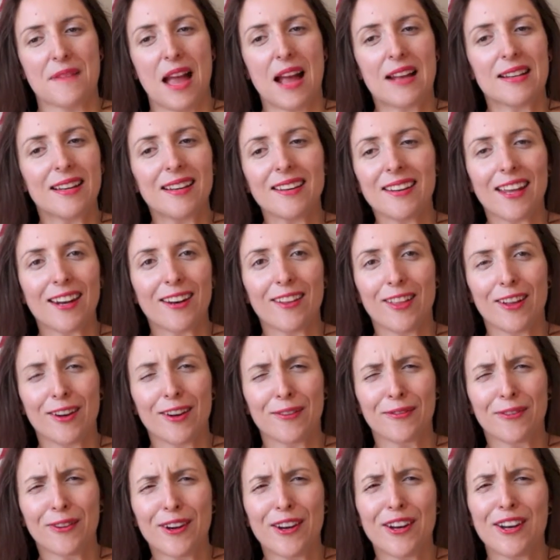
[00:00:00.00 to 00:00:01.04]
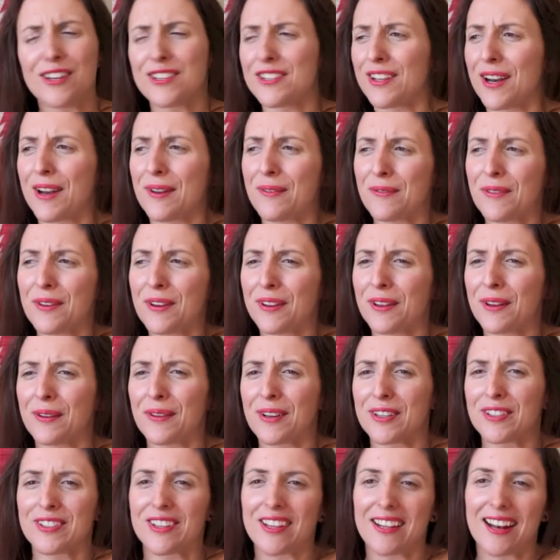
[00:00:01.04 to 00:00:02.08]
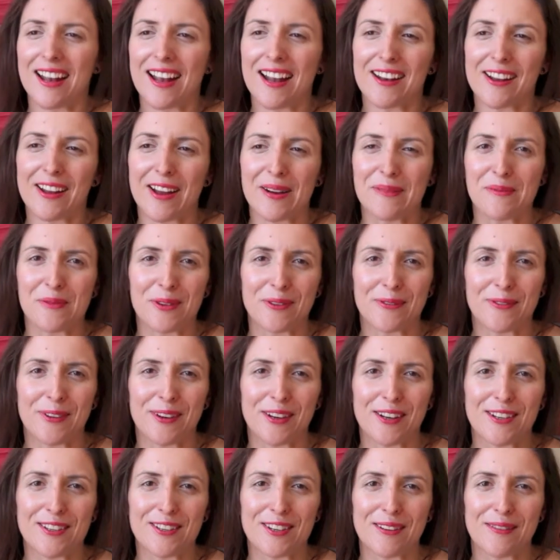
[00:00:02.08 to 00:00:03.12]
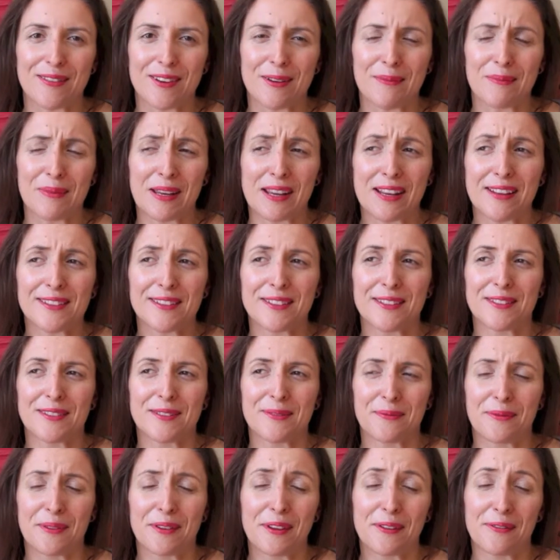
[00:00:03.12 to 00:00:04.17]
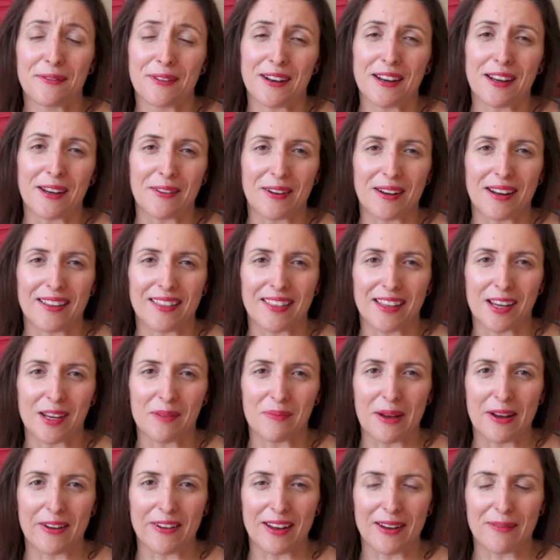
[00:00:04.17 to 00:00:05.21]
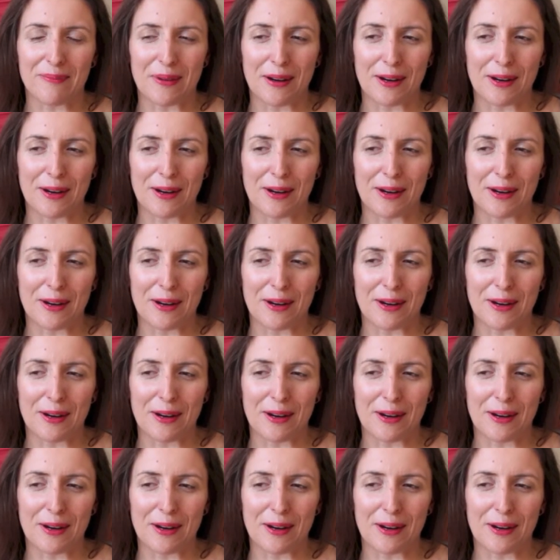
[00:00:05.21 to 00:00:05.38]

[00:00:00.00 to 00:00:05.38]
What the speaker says: didn't get a lot of footage, and I really wish that I got more footage of it because it's really funny when I think about it,